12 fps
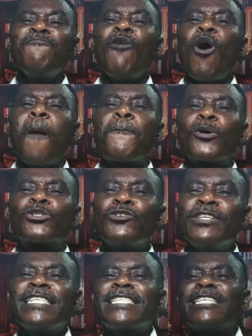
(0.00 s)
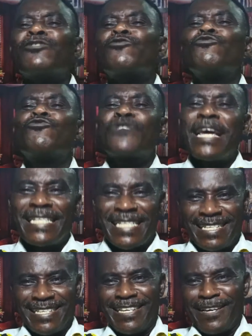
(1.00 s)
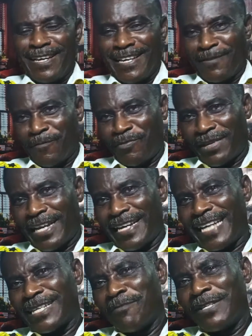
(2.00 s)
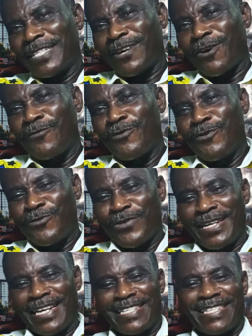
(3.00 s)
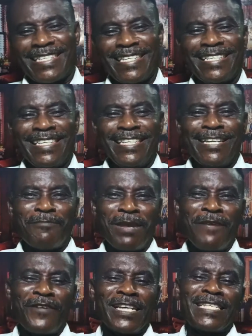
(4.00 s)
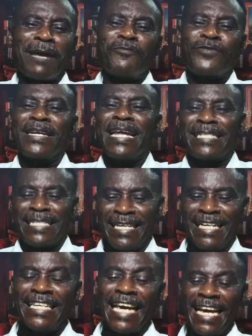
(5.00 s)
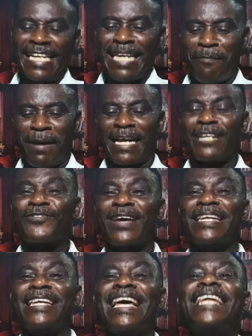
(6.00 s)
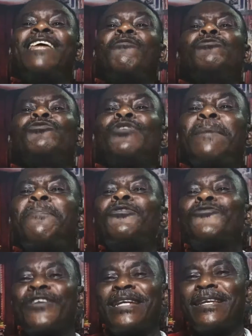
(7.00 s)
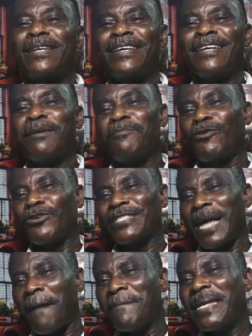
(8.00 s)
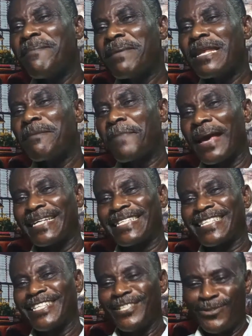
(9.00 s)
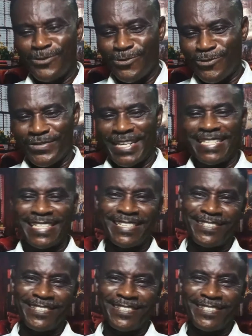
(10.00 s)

more opportunities to trade. And that's the mistake of new traders. The many first time traders, they hit the market running and they want to keep on trading because there are many pairs to trade.